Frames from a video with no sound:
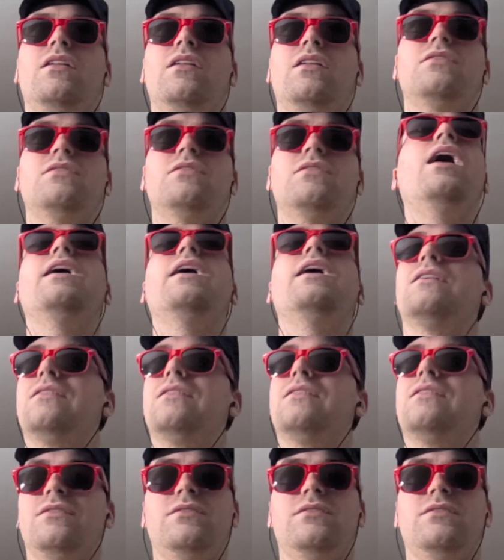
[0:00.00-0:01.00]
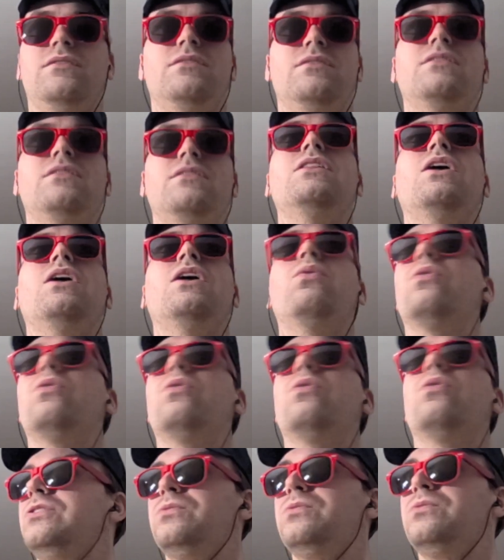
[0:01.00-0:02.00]
like the
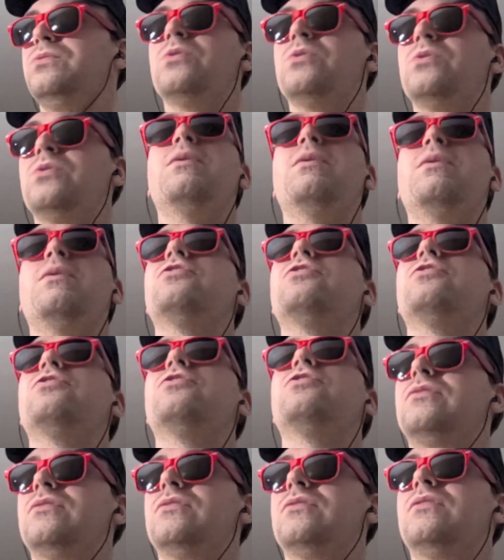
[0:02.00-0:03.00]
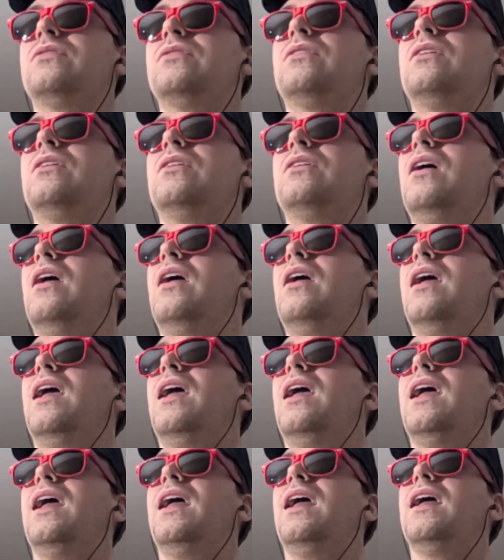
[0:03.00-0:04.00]
origin of Warsmash.
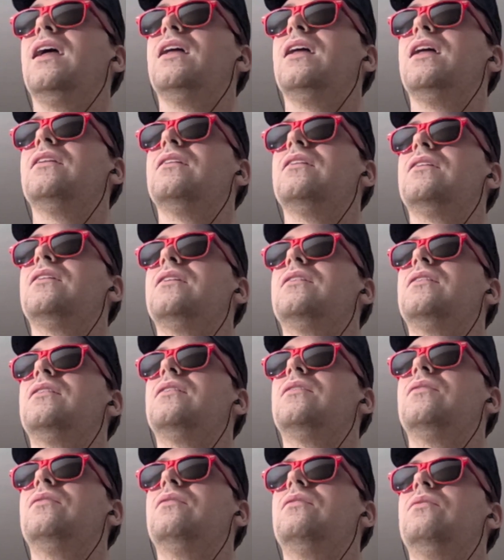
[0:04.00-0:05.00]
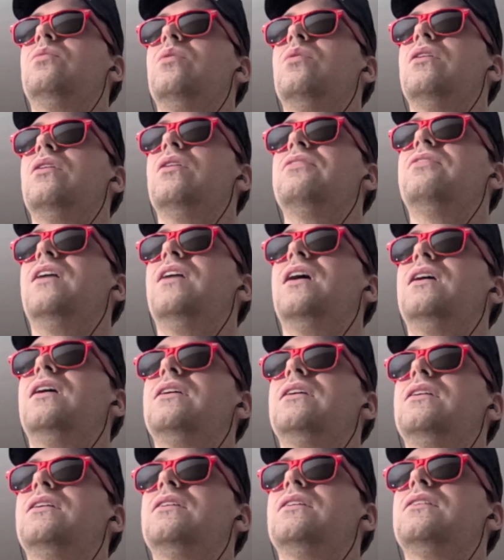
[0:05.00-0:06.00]
And what if I